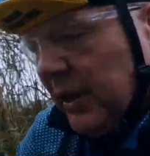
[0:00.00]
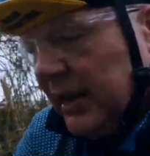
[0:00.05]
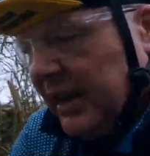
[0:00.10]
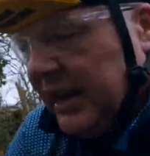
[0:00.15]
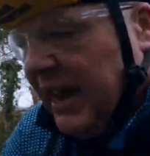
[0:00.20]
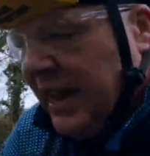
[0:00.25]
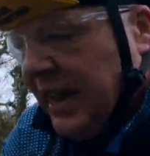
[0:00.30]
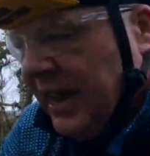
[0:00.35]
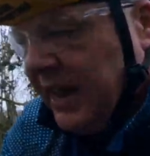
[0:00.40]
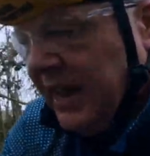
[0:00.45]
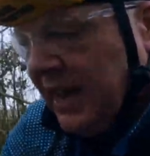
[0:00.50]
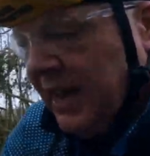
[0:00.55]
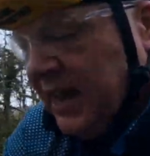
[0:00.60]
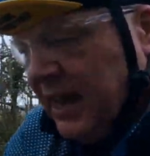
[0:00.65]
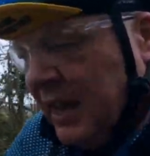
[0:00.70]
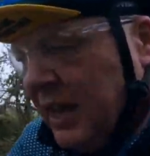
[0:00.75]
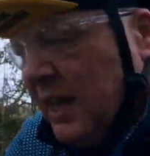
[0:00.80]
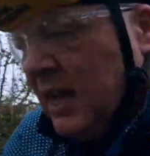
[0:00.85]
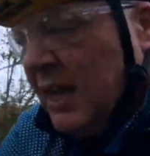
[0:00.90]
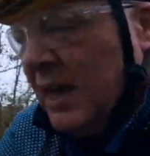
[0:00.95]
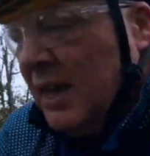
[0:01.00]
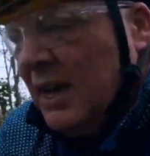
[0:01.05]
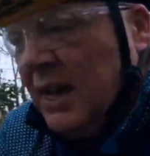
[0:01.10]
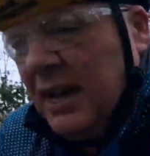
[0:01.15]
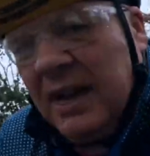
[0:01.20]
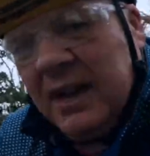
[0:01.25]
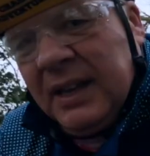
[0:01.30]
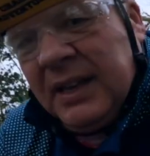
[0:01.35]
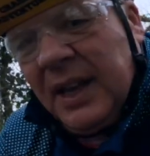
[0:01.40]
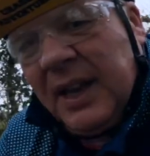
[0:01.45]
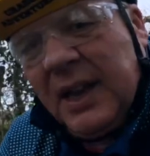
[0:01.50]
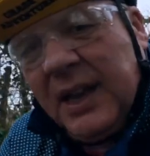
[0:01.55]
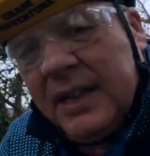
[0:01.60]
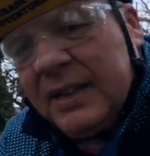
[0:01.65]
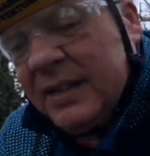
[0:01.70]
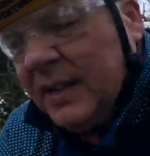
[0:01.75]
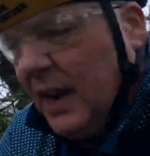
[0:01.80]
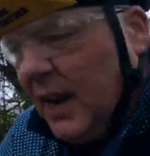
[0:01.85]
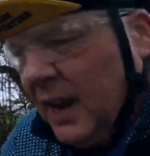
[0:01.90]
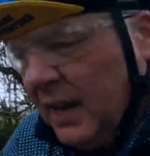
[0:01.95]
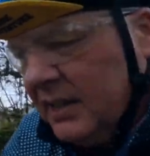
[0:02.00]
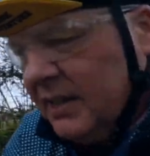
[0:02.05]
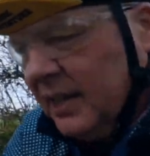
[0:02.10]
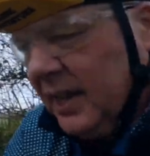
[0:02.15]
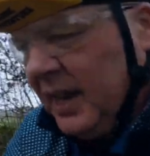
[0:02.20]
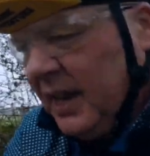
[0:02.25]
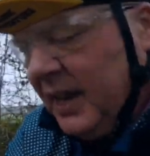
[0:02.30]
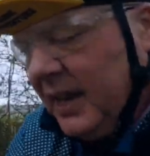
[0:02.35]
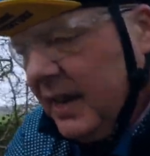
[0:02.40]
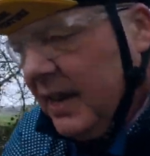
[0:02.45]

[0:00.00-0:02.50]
it and kick its ass.